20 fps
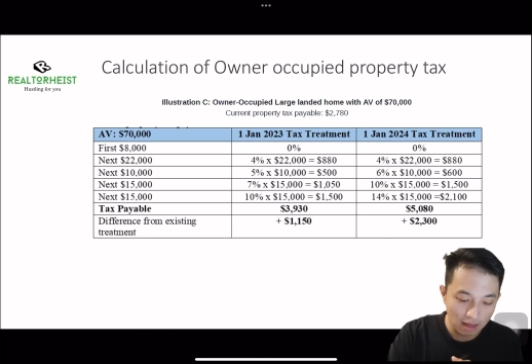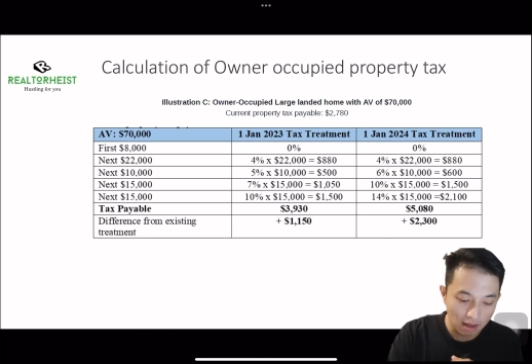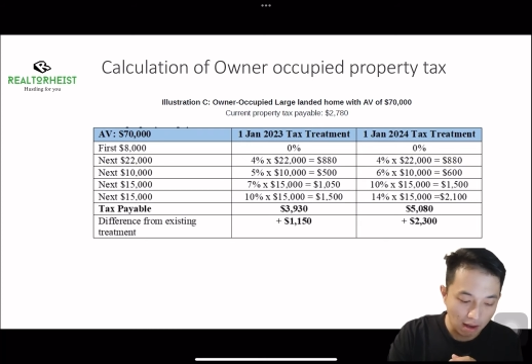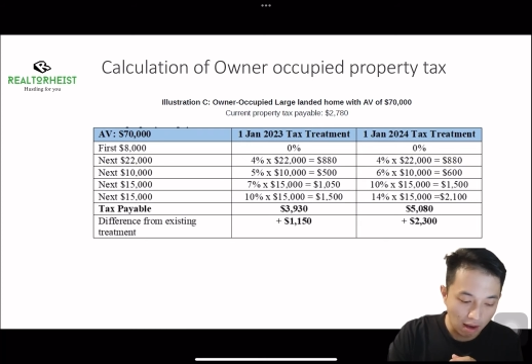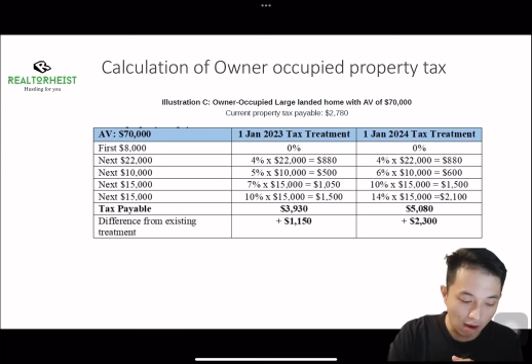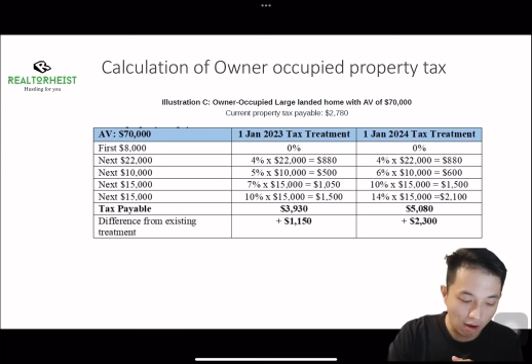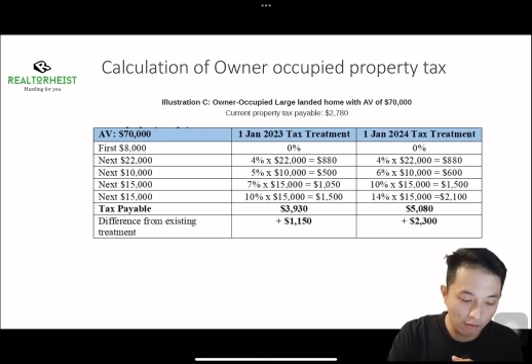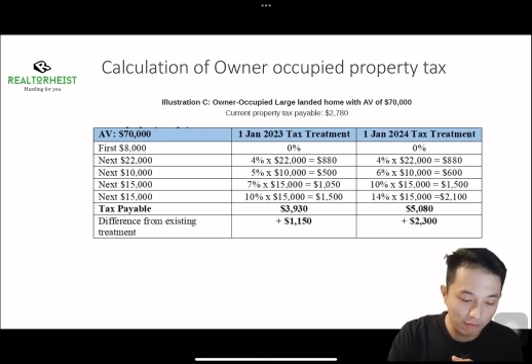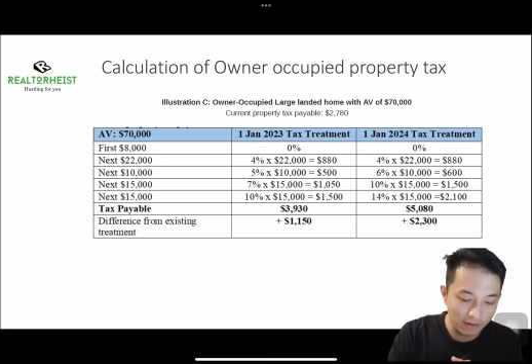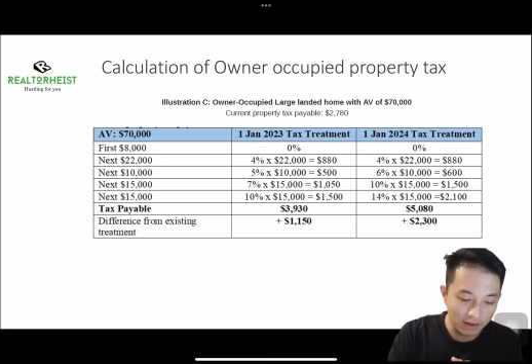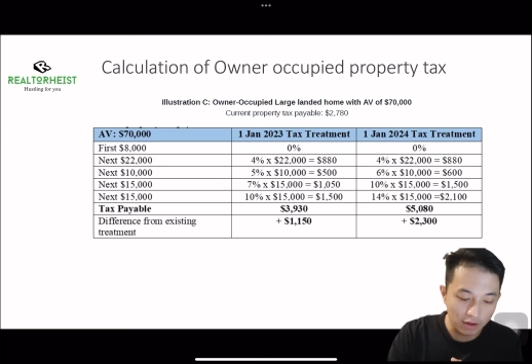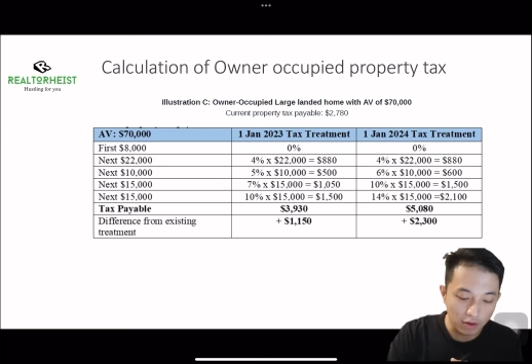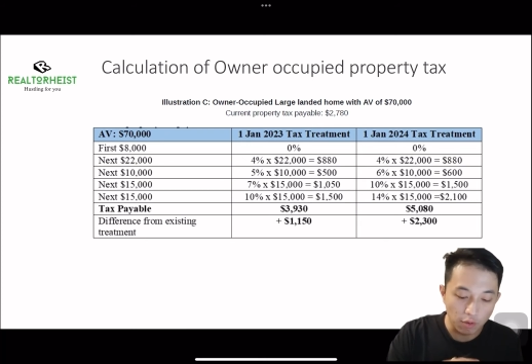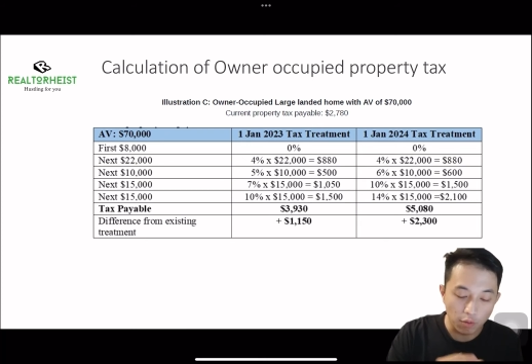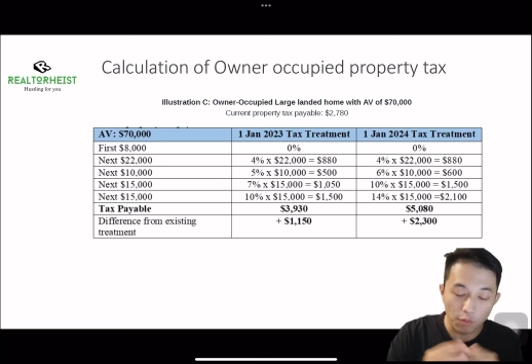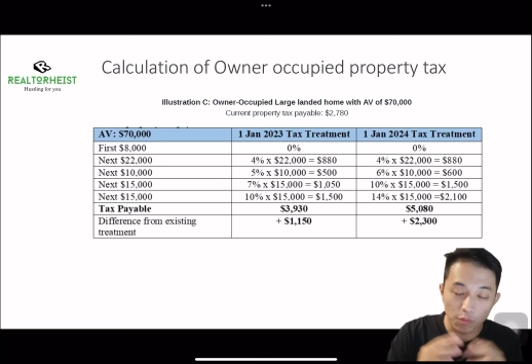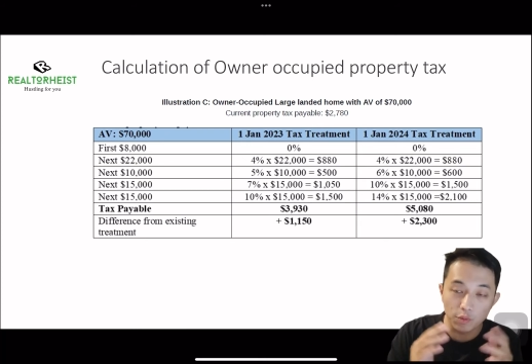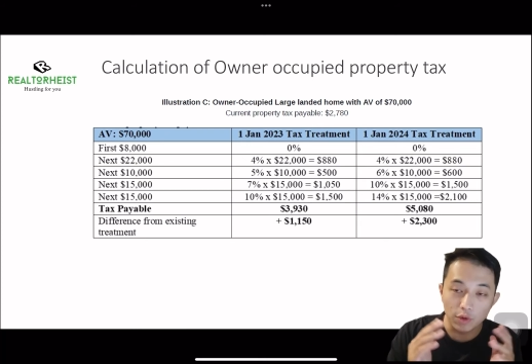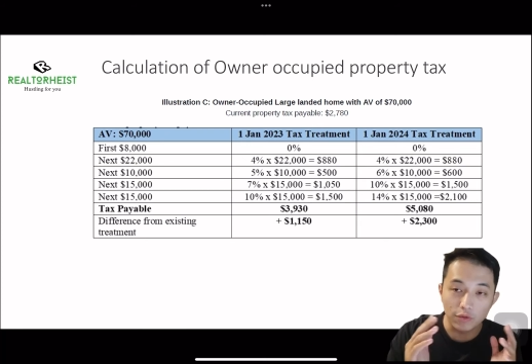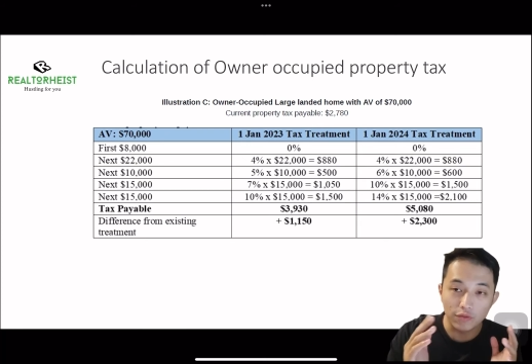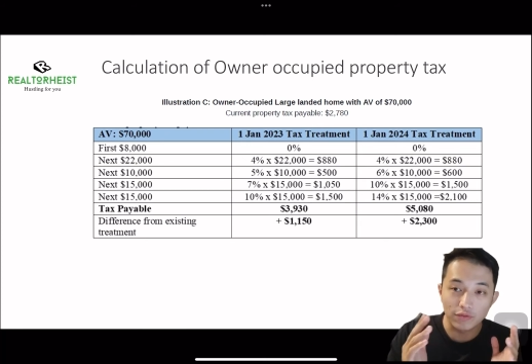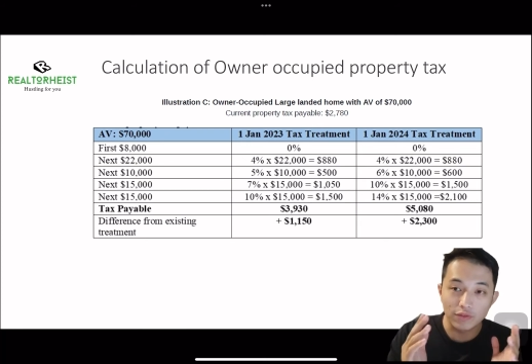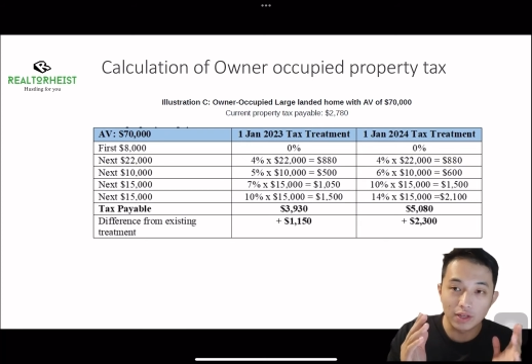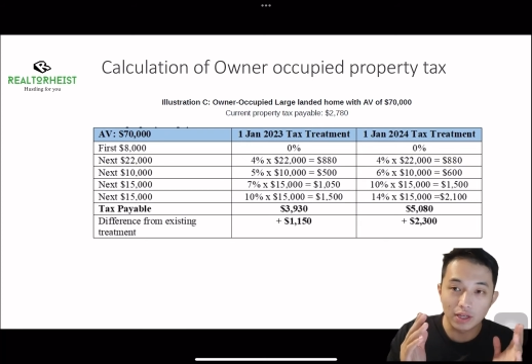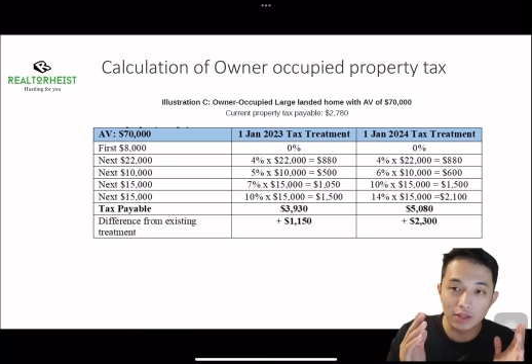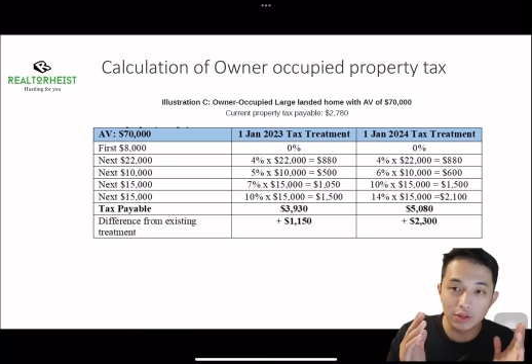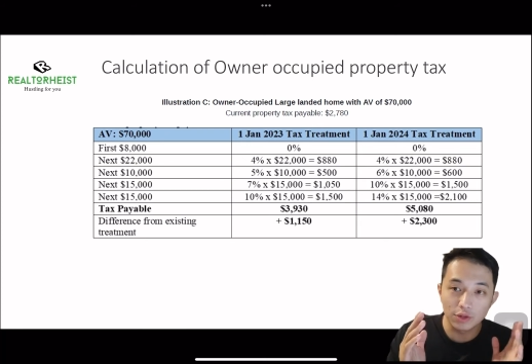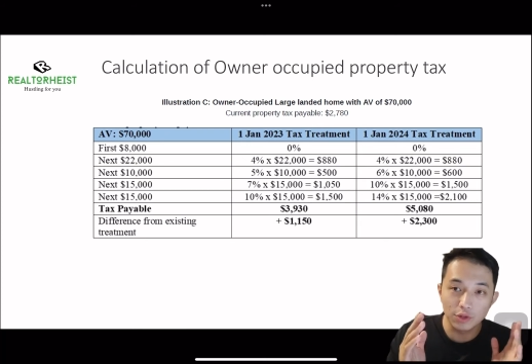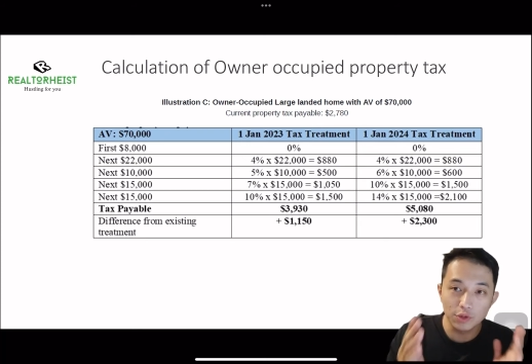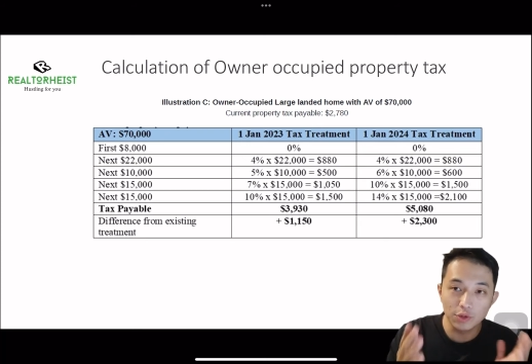However, with
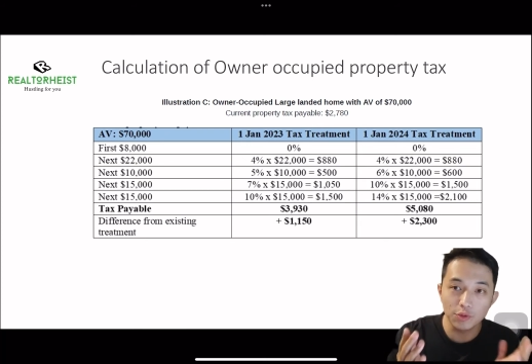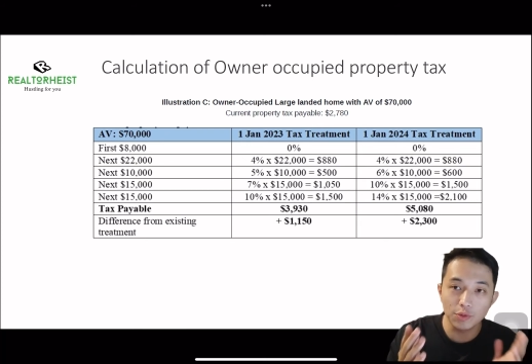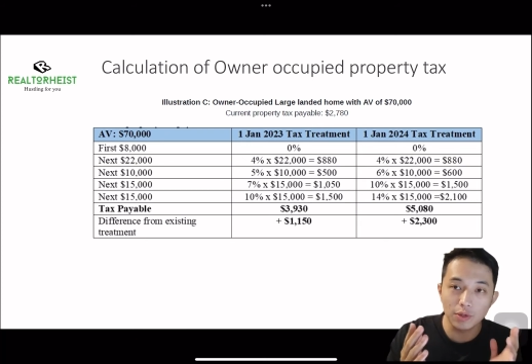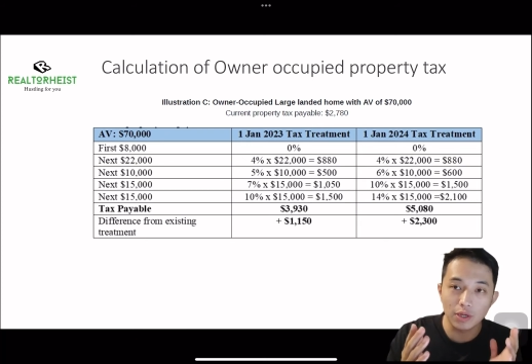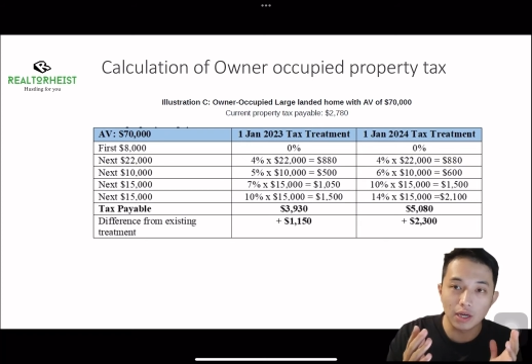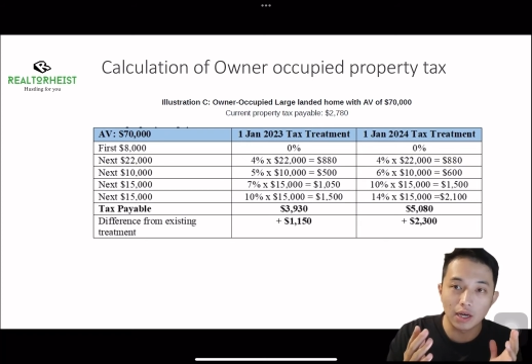the new